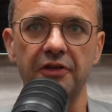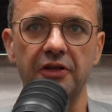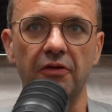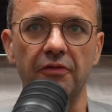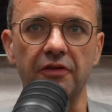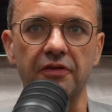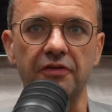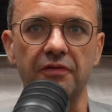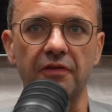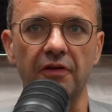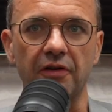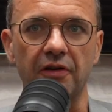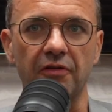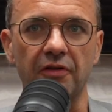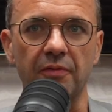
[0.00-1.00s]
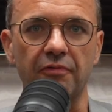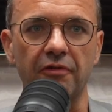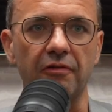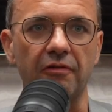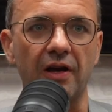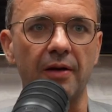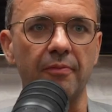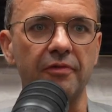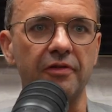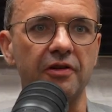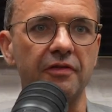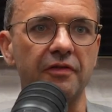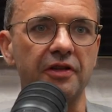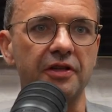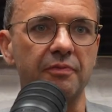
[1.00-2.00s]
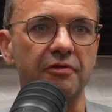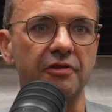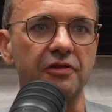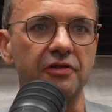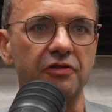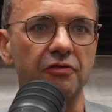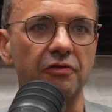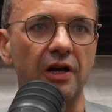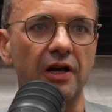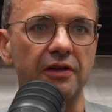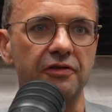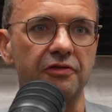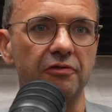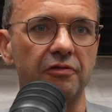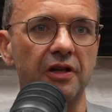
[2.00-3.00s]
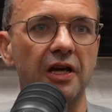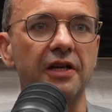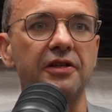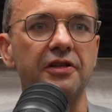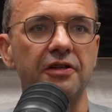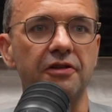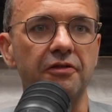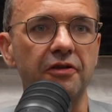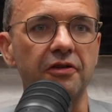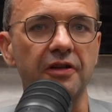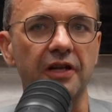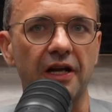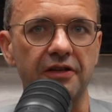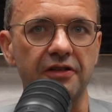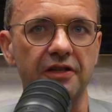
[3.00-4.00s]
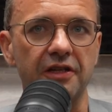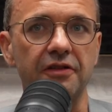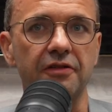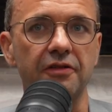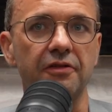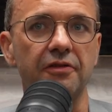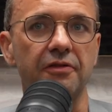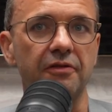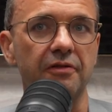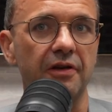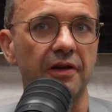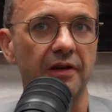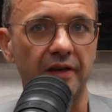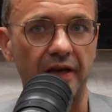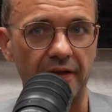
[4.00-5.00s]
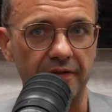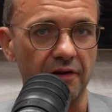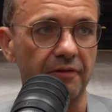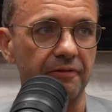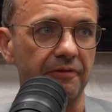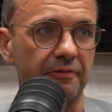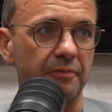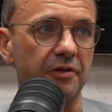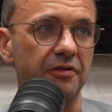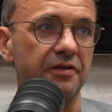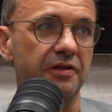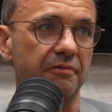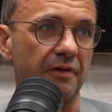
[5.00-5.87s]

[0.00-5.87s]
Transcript: you go on the program with University Bridge and Shoreline, you could actually get the offer from UC